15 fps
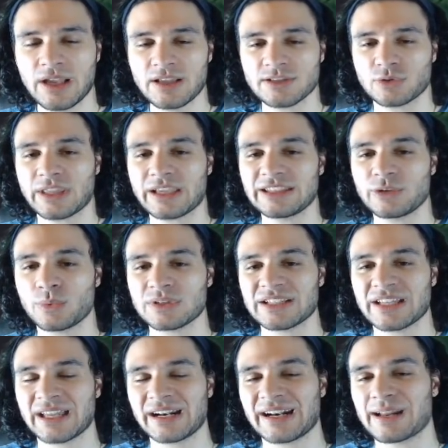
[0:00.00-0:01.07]
So thank you once
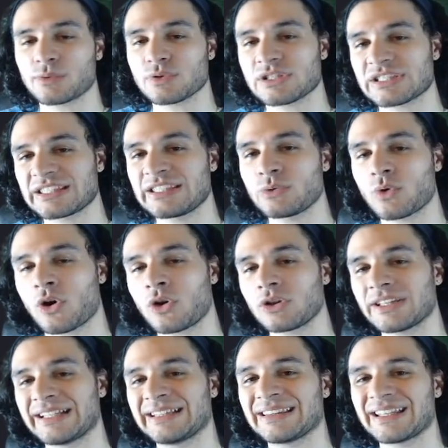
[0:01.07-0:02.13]
again, and I will see you all
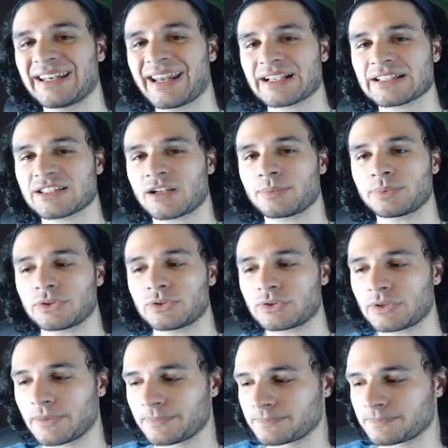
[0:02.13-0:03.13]
in the next upload.